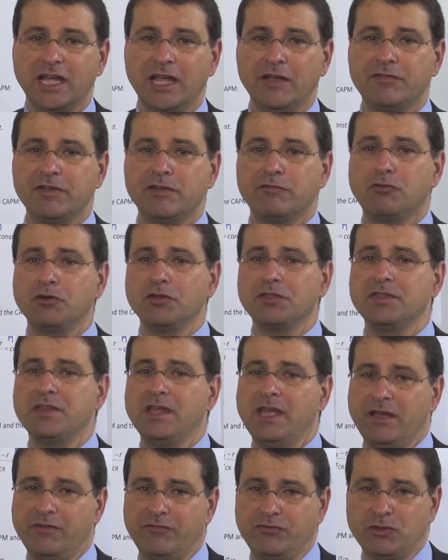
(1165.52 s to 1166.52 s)
if we wouldn't
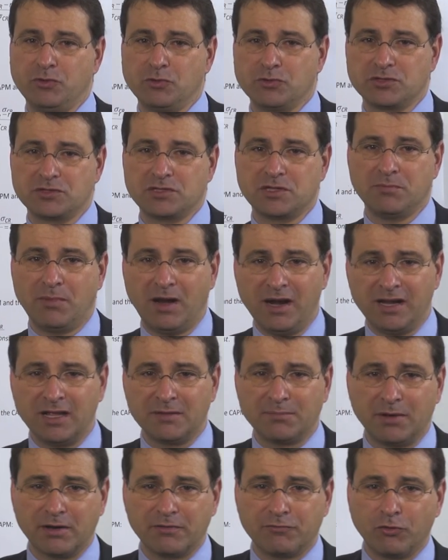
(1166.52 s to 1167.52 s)
have used the
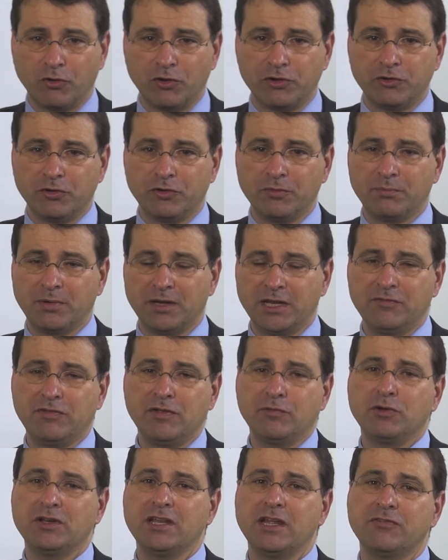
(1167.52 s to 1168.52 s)
market portfolio, but if we
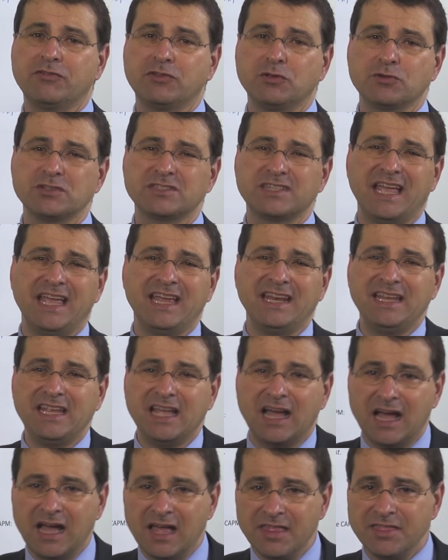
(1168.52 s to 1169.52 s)
would have used
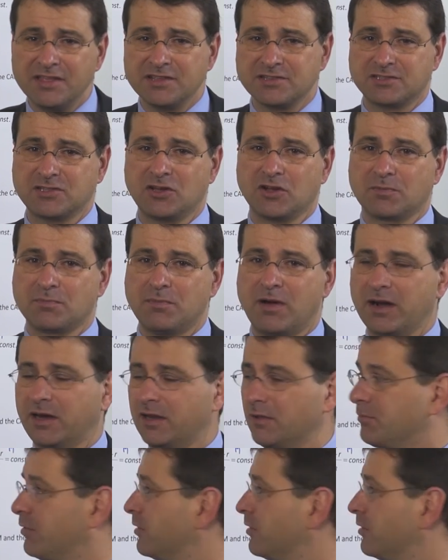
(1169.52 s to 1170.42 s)
any other stock market